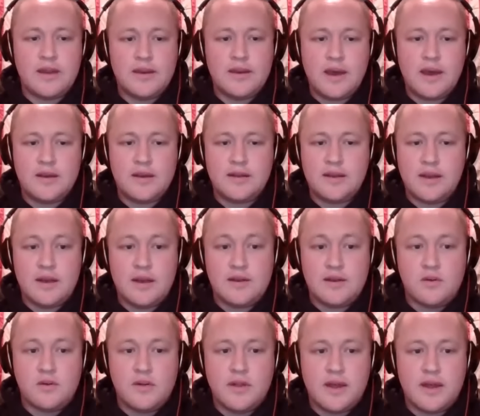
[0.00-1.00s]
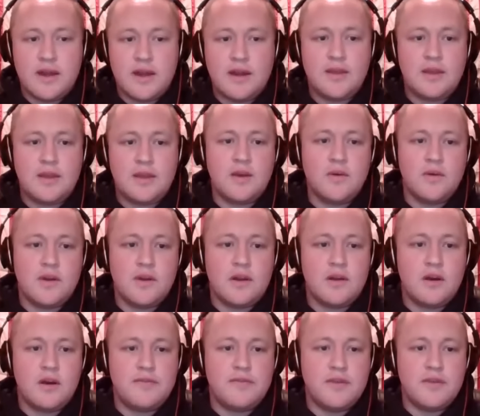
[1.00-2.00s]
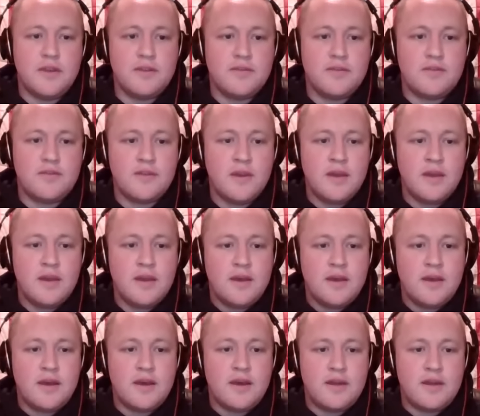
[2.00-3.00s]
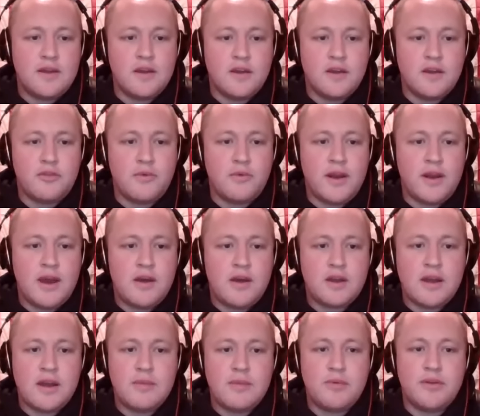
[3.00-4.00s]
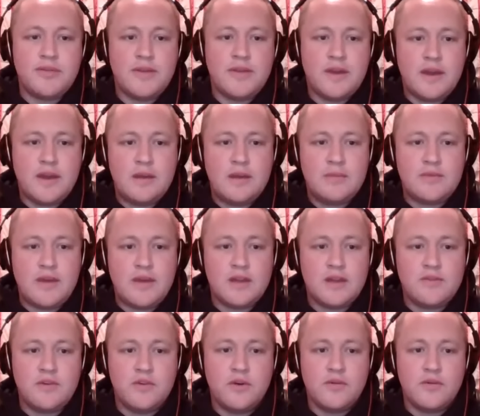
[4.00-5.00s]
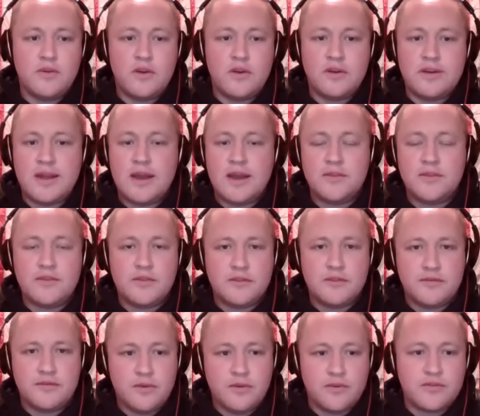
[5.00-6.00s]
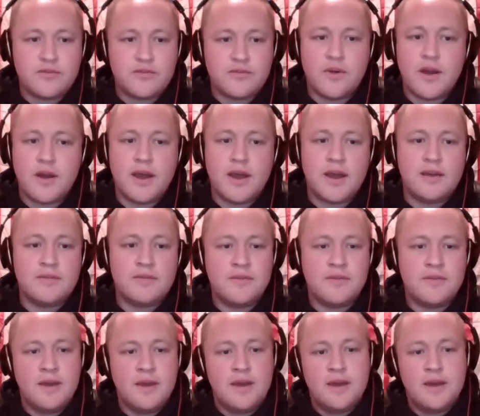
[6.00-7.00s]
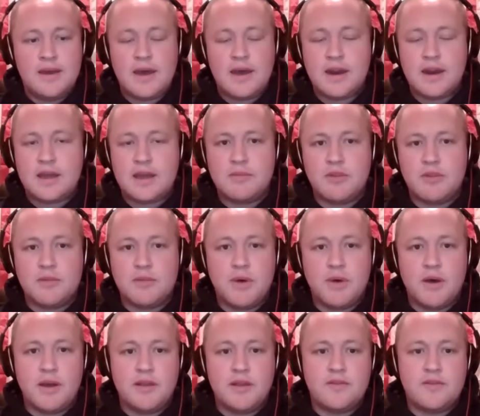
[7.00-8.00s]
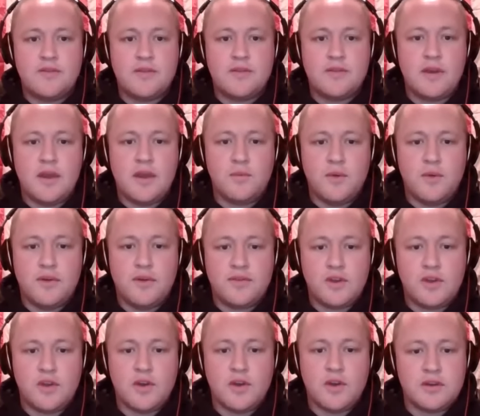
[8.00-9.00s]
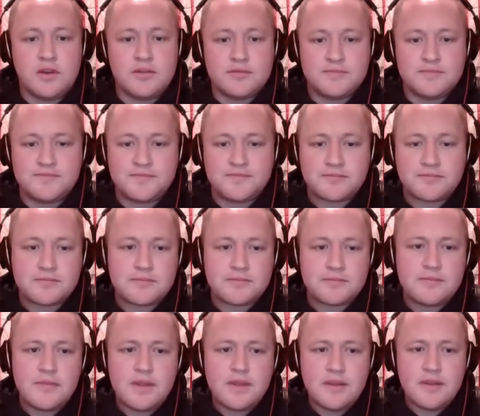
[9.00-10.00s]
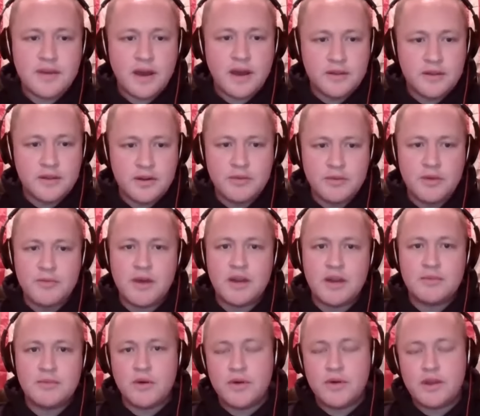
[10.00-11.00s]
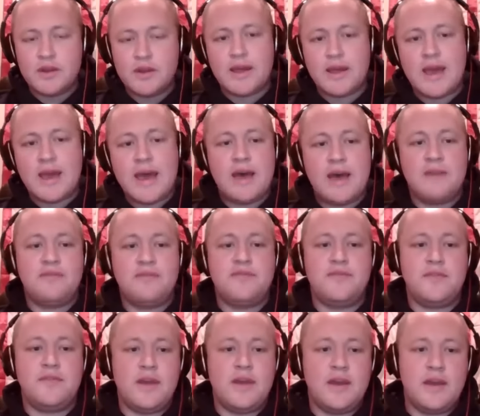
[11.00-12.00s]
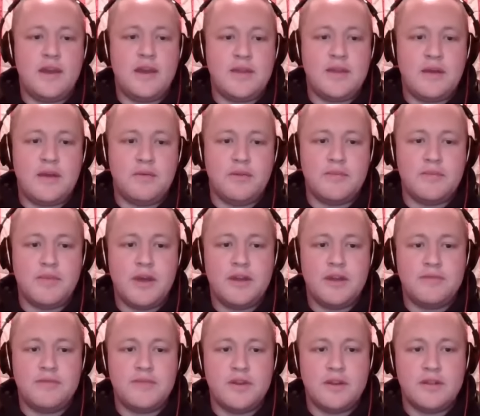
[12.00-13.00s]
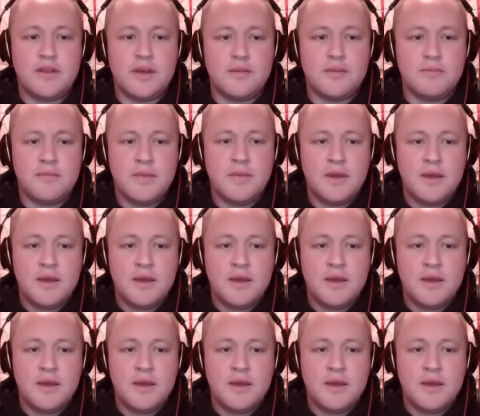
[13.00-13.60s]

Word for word: not gotten a whole lot of anything going on offense. They'd gone 3-and-out a couple of times. They had a turnover on downs on their first drive. Had a couple of punts. It wasn't good. Got a little momentum going into the half, and that really benefited them.